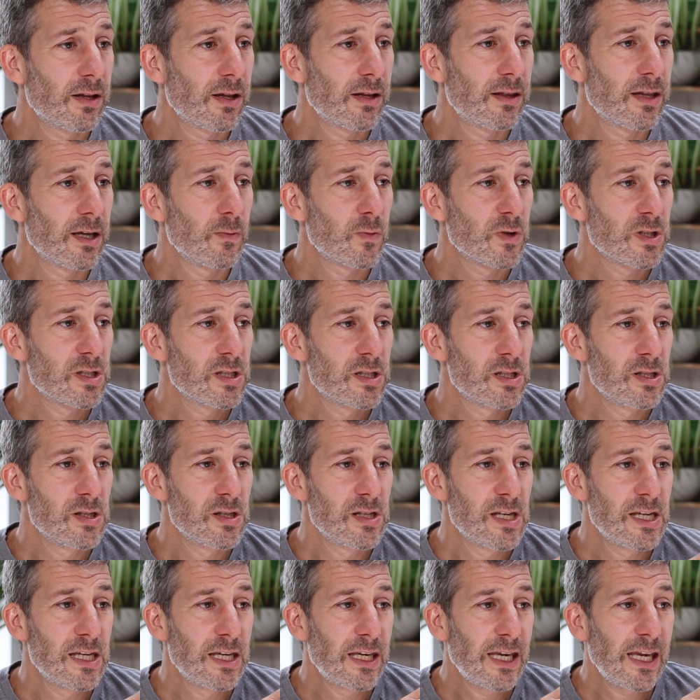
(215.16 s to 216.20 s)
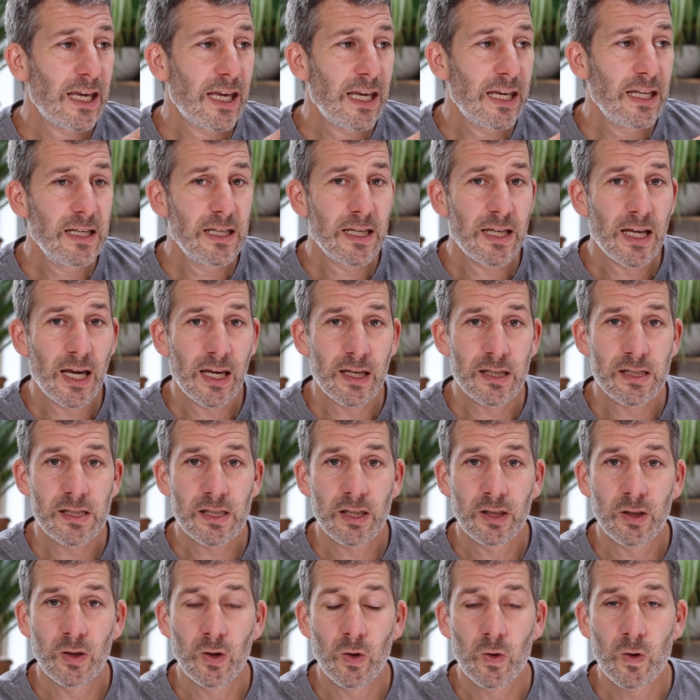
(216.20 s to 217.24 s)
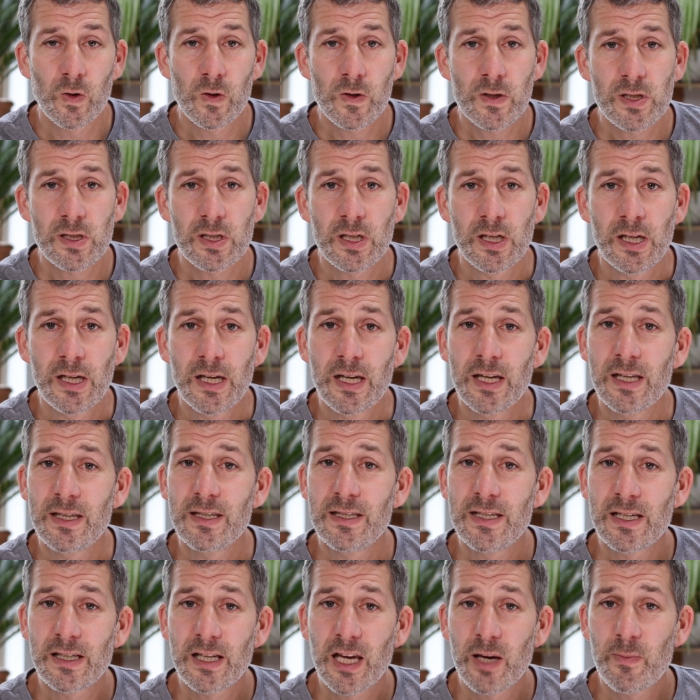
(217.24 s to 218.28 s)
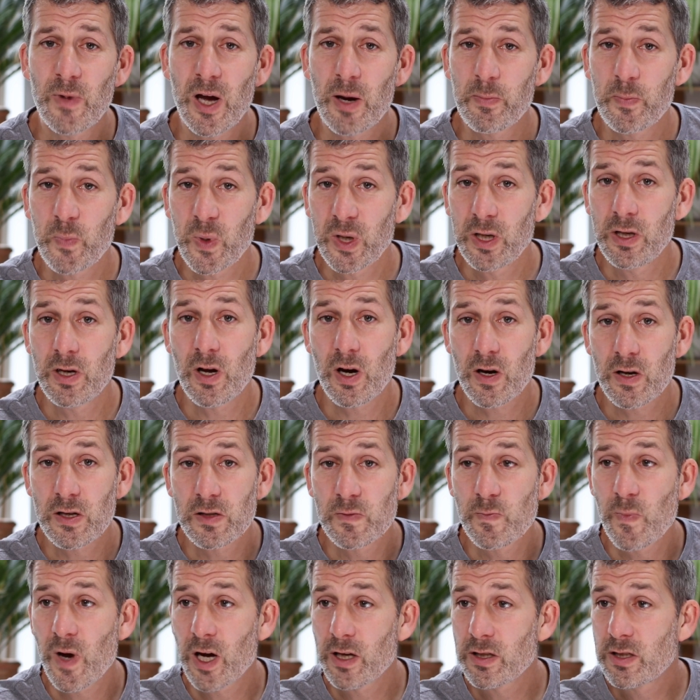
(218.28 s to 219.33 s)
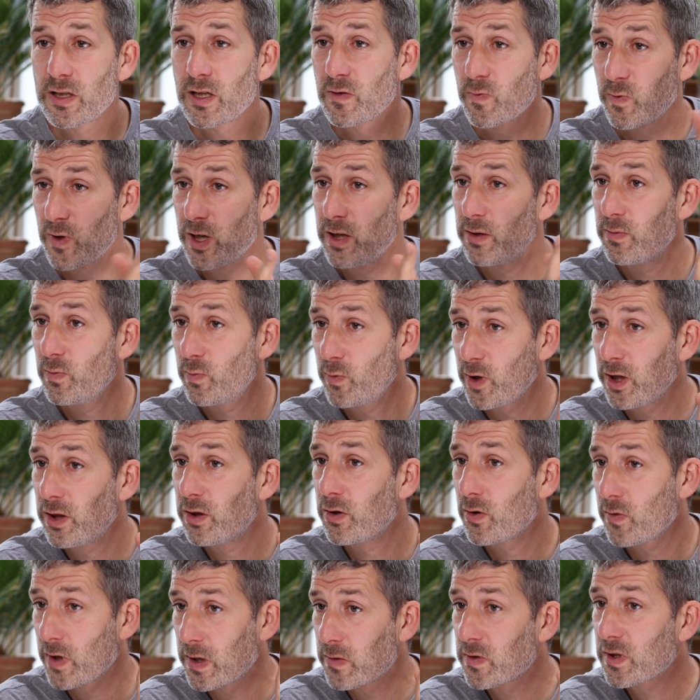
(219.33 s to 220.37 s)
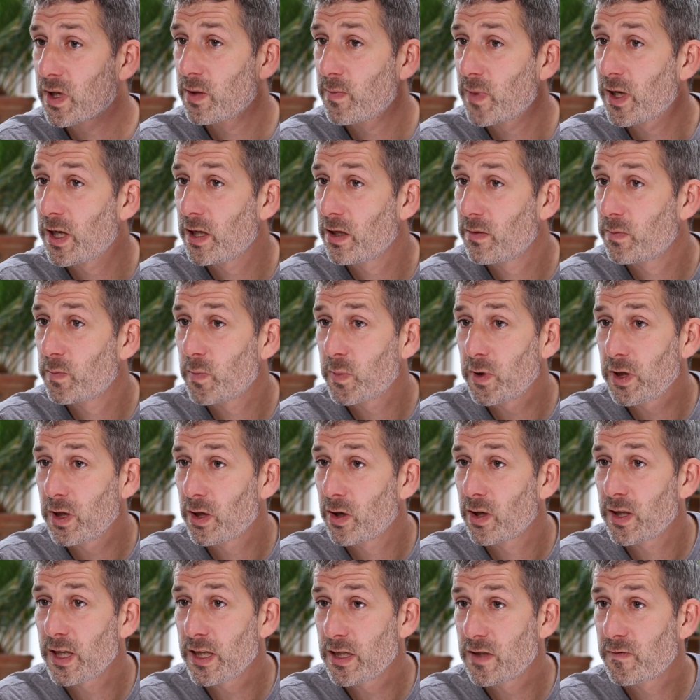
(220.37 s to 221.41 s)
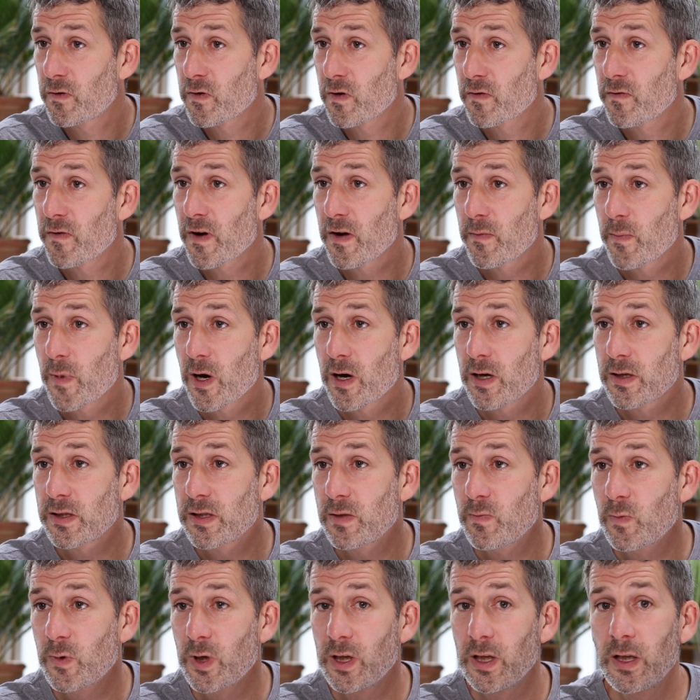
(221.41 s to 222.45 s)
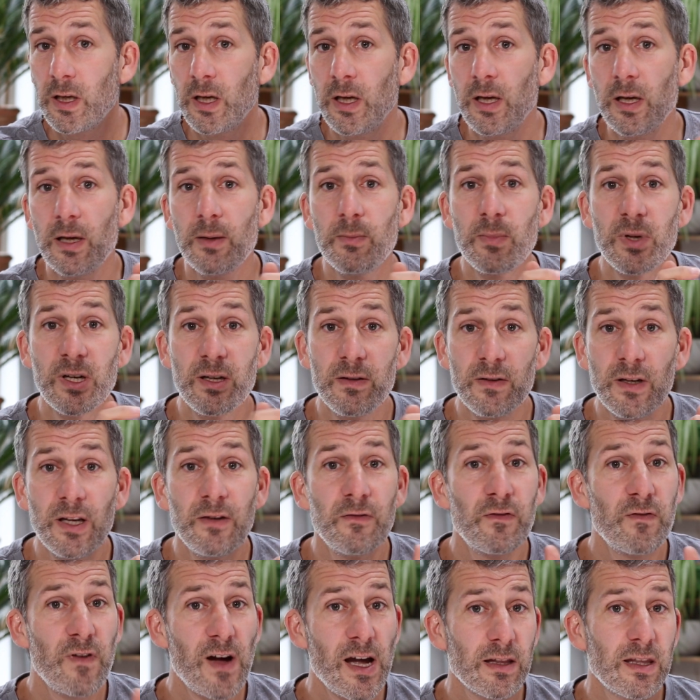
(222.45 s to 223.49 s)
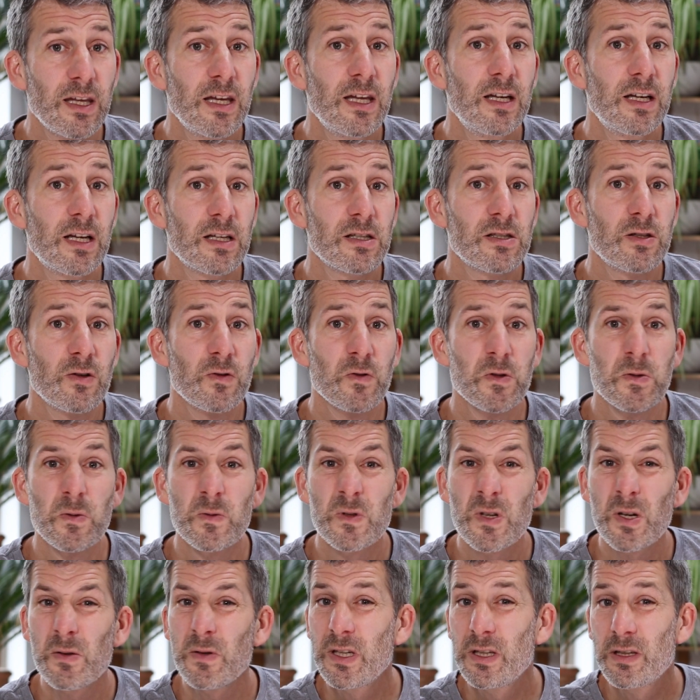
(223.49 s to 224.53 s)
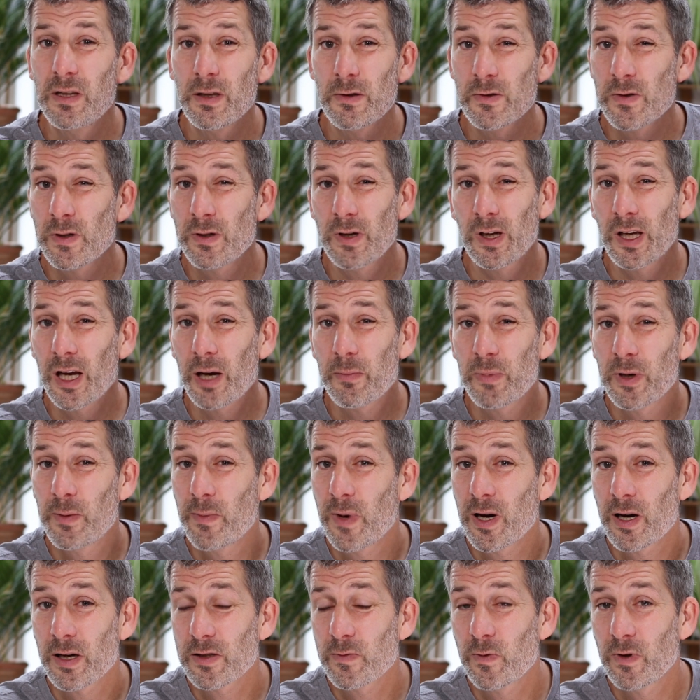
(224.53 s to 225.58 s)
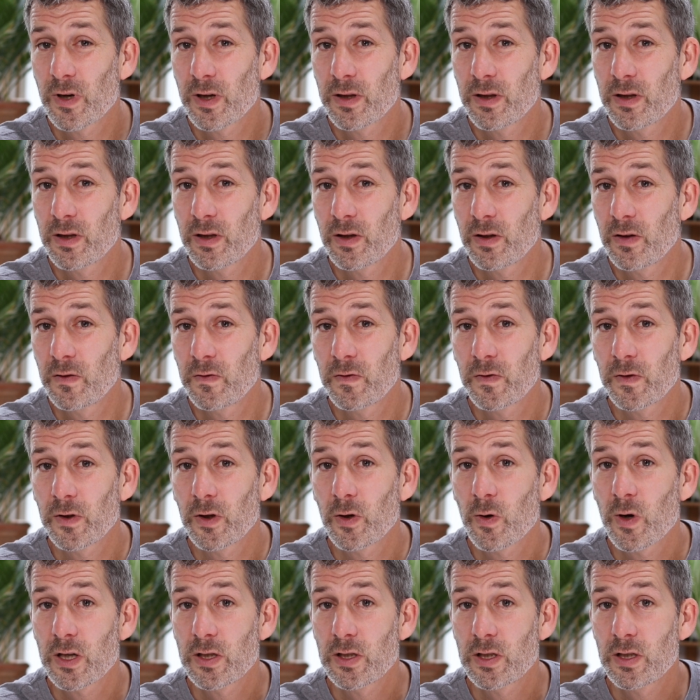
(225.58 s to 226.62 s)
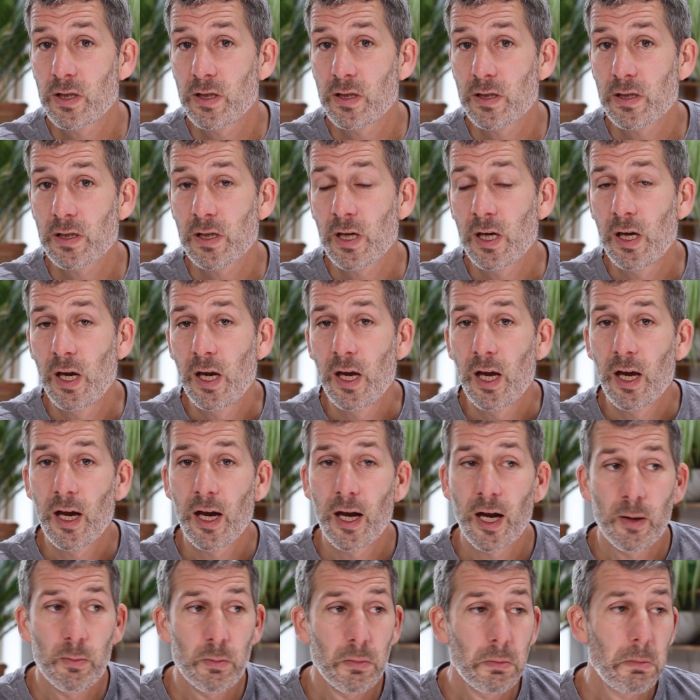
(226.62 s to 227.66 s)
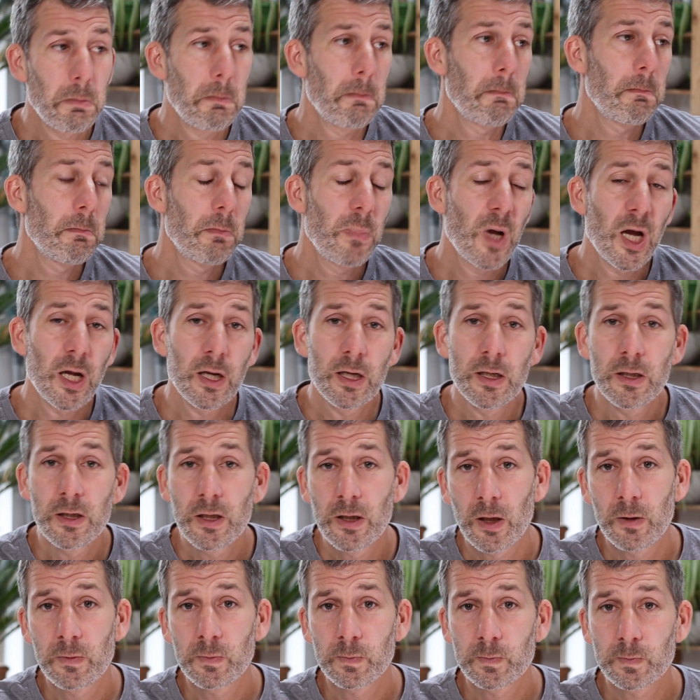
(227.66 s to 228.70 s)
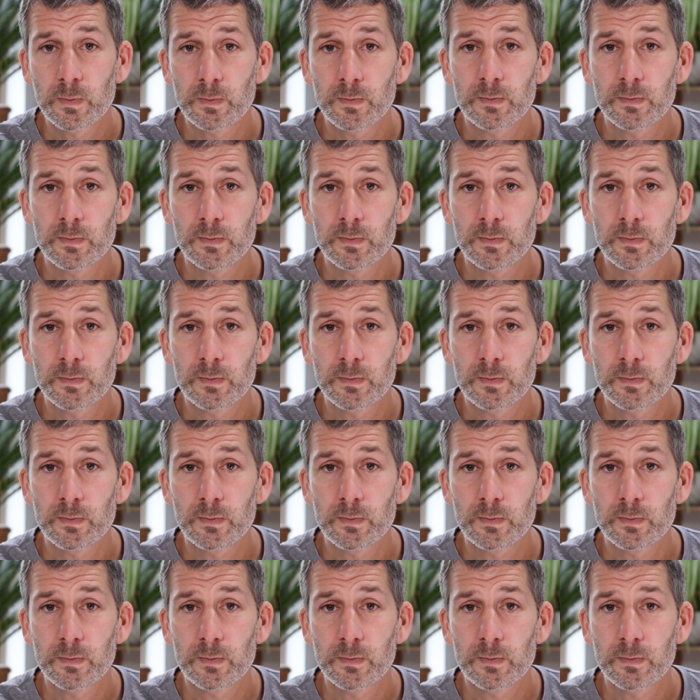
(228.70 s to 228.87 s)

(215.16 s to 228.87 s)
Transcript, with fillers: other thing was the index laws did come up, but not as much as we, we thought it was going to be, you know, at least four or five marks, didn't we? But in, in fact, the index laws was only, there was only a couple of marks worth of questions. Um, but, you know,